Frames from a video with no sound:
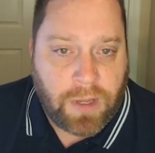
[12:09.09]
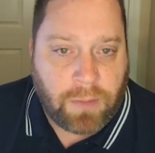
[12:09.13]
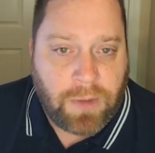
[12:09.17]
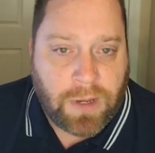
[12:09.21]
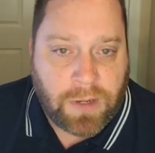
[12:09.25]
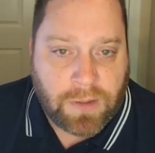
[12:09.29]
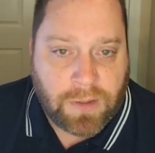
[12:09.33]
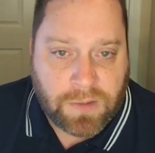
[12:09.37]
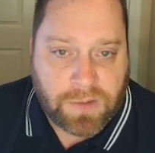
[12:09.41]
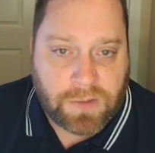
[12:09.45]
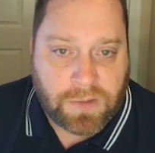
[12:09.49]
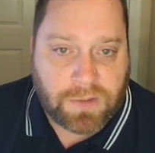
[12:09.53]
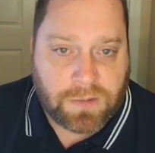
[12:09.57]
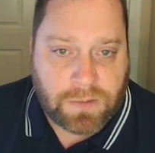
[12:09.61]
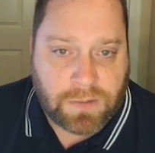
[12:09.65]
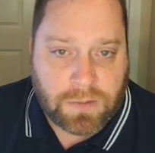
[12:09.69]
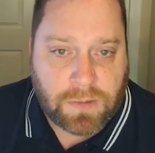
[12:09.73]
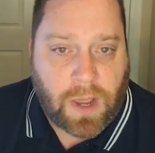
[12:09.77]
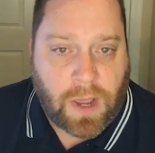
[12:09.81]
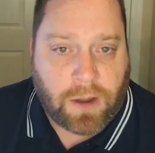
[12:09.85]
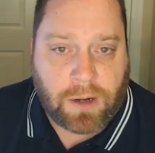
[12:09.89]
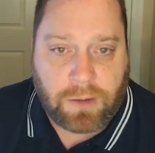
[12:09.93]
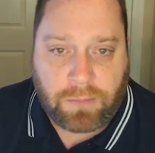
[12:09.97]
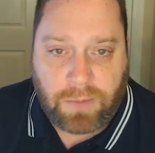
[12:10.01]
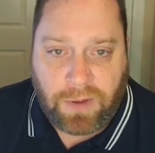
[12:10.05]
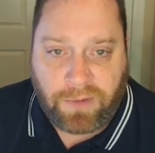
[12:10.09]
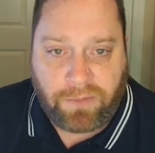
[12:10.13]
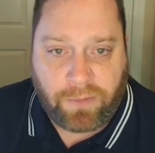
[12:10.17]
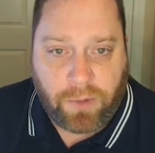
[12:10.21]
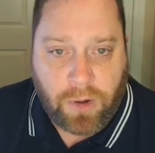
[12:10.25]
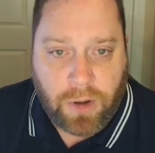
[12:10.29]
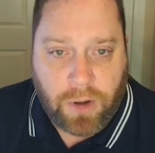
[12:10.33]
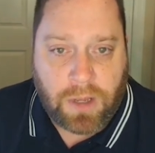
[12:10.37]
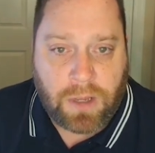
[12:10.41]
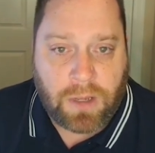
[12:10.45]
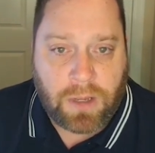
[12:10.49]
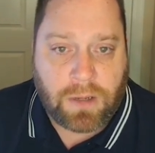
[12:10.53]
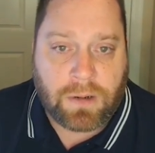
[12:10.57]
I mean, it's not going to be
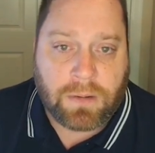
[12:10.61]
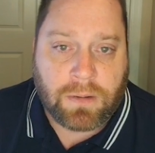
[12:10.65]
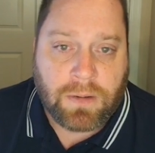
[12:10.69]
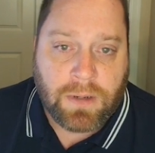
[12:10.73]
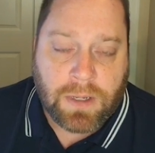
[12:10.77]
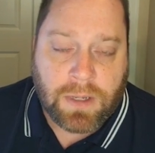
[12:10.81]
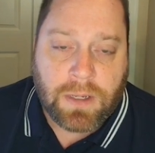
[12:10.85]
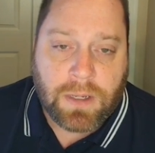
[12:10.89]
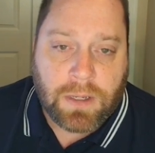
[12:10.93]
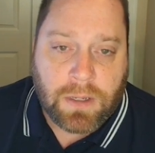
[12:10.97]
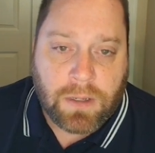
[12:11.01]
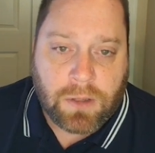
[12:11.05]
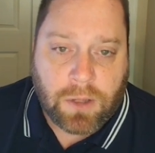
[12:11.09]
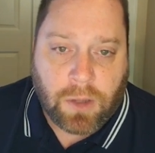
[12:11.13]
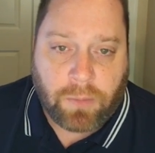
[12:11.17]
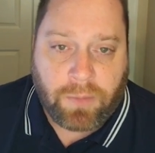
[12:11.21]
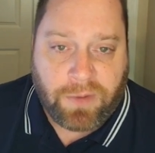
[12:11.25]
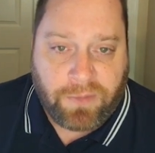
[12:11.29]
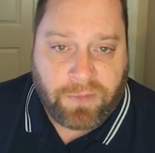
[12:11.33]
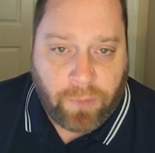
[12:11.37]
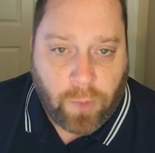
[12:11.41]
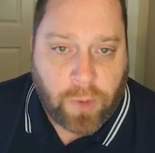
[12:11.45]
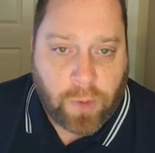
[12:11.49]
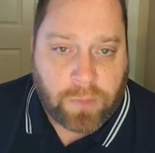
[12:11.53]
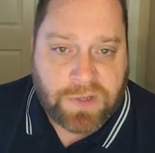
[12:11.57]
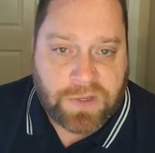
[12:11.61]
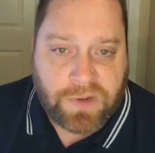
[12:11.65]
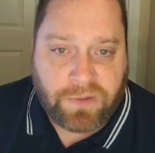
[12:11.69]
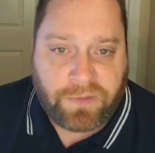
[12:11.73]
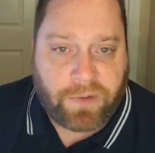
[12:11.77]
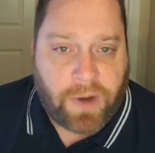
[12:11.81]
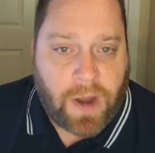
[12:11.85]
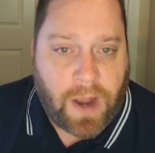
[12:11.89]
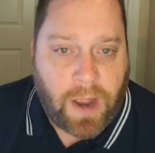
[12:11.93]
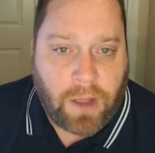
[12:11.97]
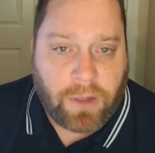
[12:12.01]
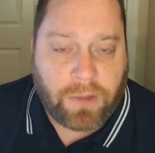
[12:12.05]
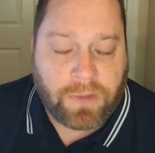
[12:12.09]
free, and there'll be forms to
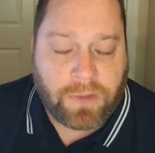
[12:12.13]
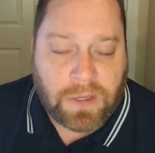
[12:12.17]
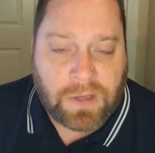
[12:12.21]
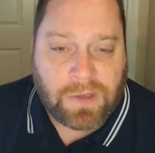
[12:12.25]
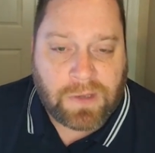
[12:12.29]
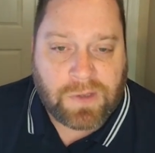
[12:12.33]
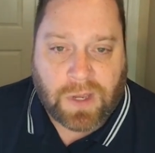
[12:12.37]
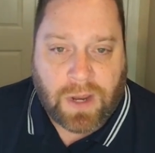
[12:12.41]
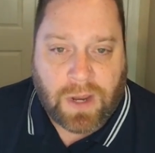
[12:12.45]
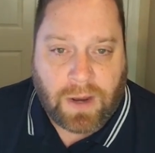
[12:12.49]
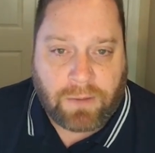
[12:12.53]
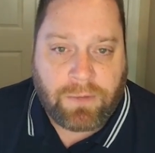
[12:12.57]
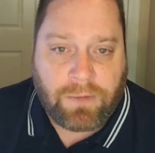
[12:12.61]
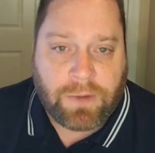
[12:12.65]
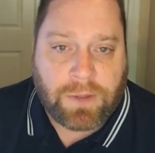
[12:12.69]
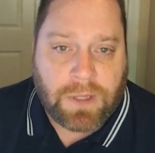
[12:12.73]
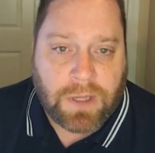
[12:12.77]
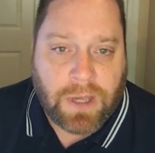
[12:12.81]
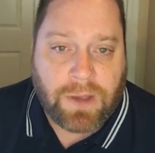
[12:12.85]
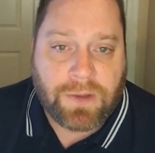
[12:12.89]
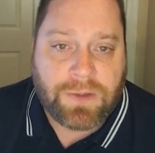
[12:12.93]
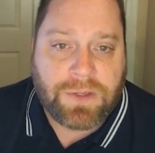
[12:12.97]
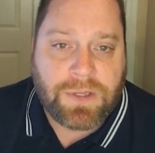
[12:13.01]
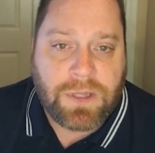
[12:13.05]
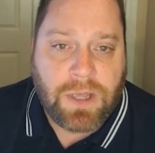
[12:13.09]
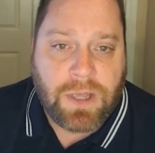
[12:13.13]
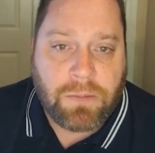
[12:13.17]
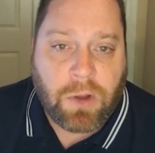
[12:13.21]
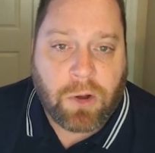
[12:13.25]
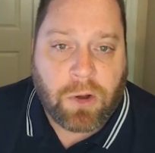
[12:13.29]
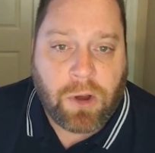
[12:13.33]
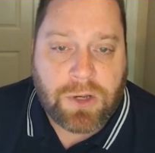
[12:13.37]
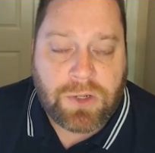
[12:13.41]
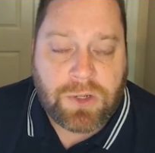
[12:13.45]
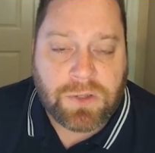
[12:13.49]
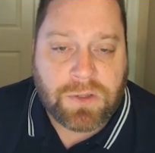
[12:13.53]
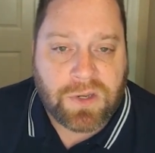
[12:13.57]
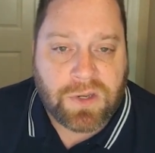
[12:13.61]
file and things like everything else in the
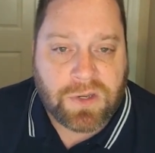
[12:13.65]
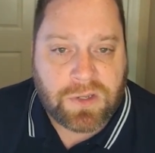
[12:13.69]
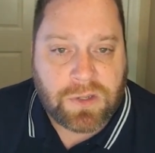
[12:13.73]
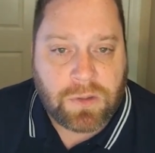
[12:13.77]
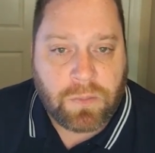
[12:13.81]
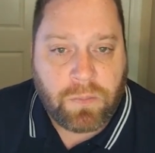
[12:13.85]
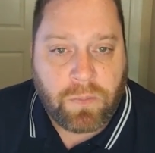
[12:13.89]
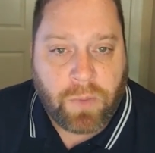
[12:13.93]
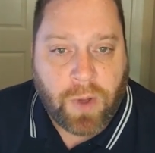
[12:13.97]
immigration system.